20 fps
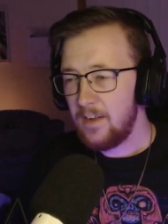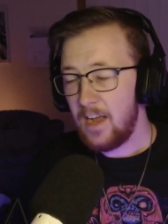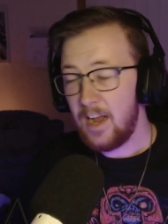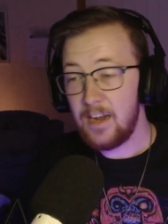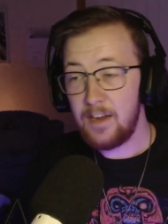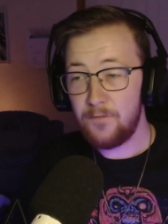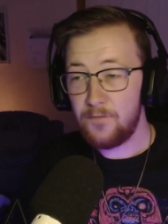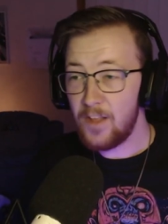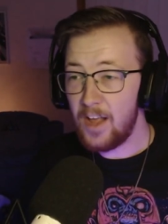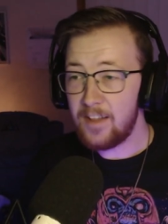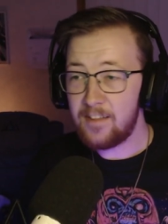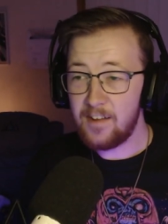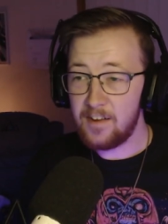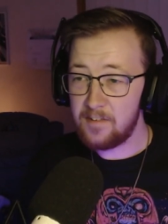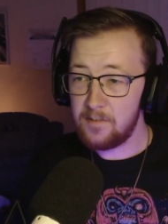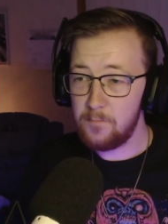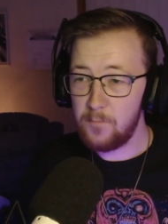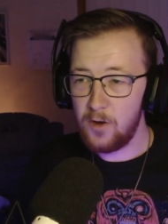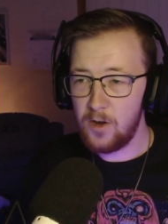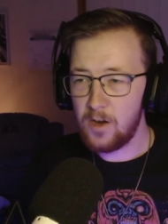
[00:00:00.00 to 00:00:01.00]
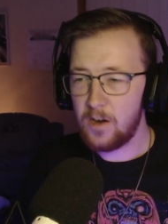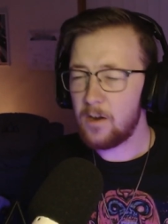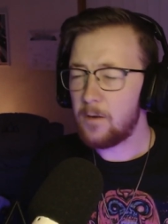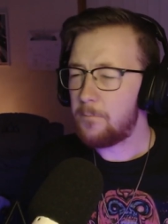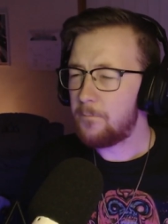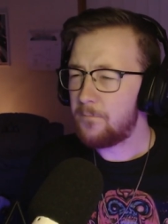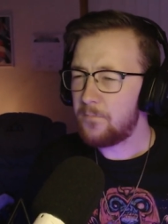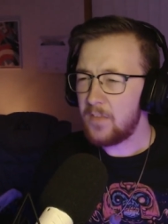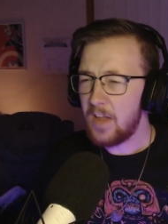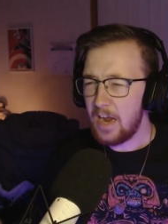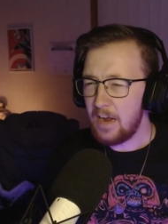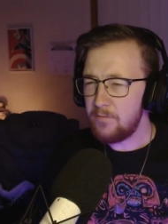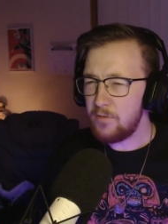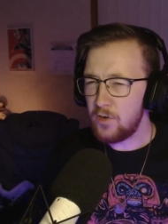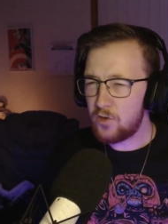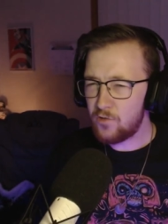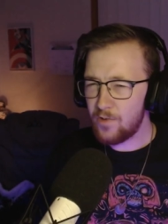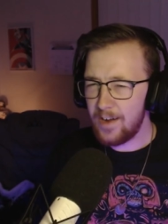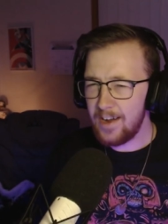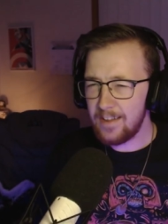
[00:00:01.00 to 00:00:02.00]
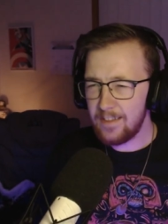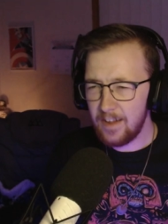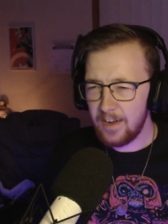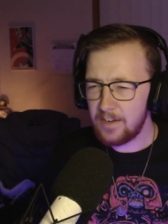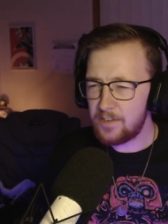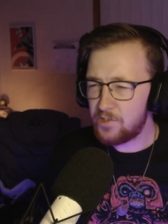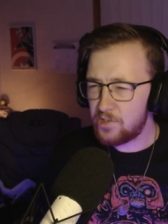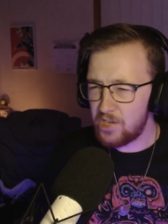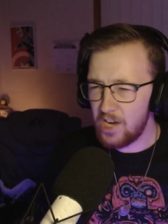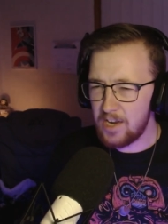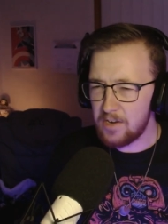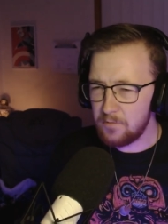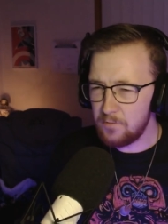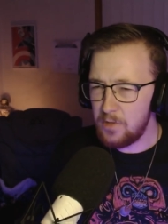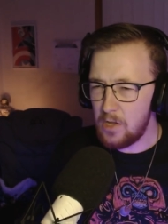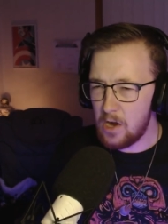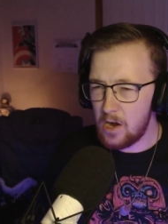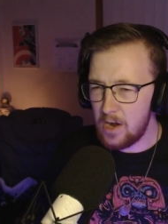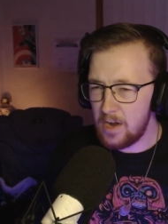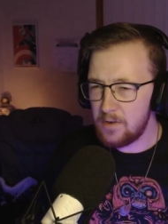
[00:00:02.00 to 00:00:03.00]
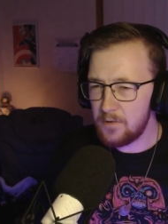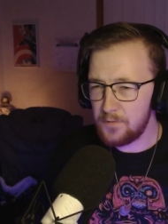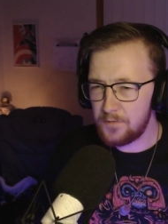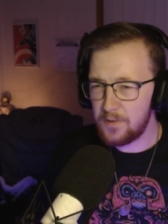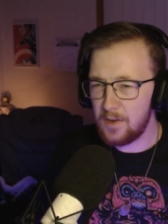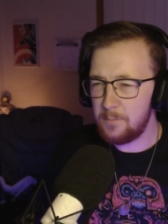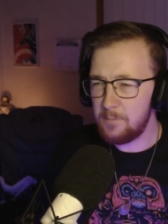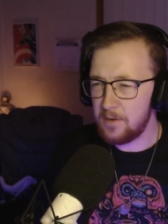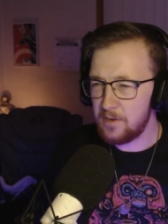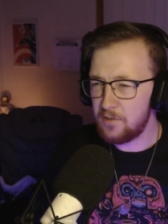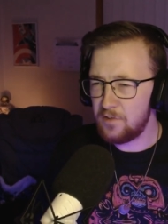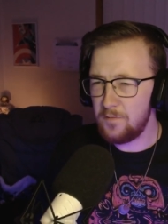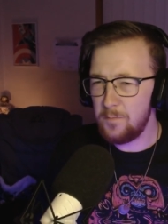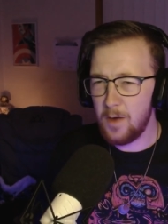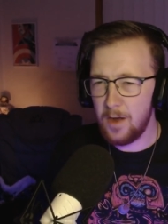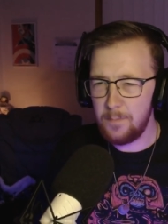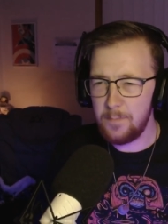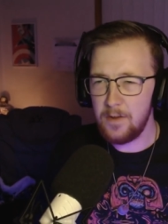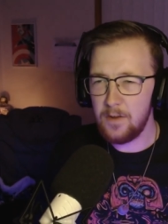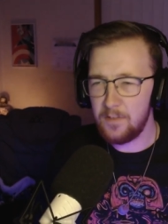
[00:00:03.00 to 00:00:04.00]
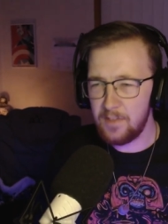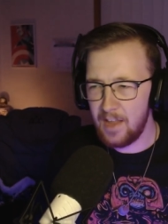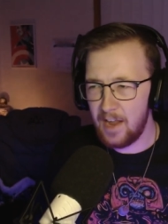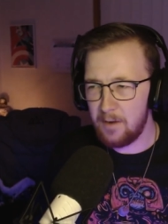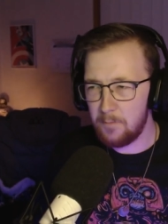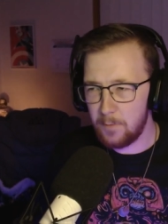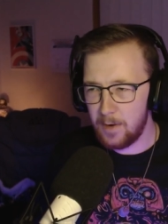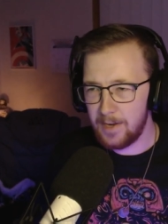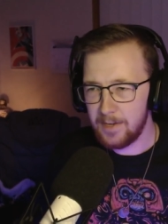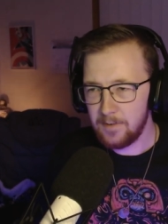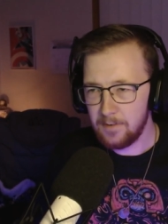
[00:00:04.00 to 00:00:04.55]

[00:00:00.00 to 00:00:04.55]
And if that doesn't work, have you tried like Channel 9 or something? She might be on that one.